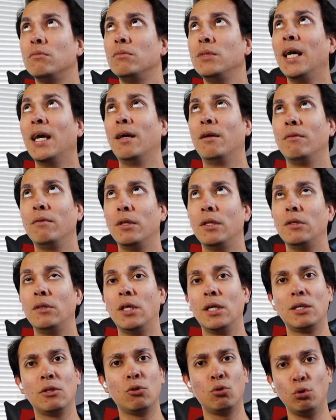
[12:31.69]
Yeah,
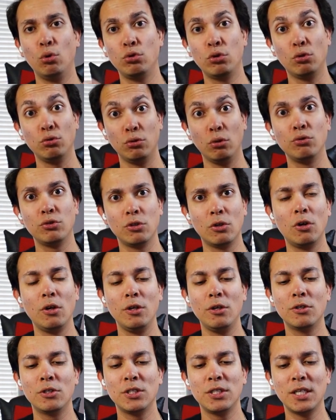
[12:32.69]
those
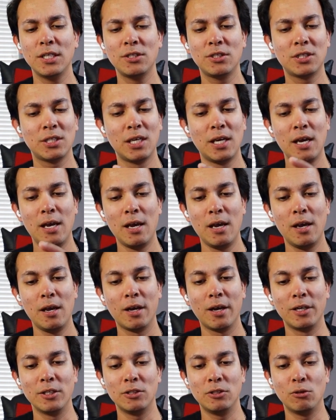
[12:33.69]
earlier sets,
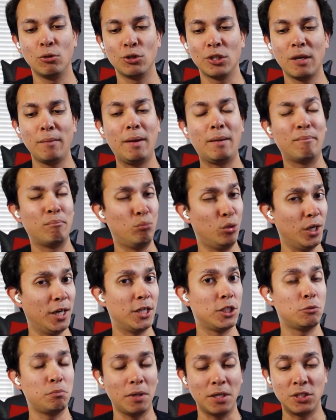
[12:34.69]
because those can be pretty
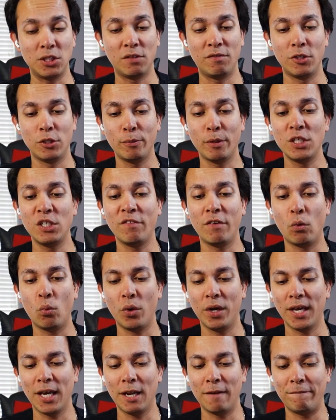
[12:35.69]
expensive, especially if I
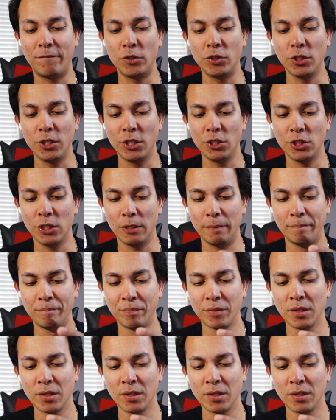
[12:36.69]
want to get a first edition.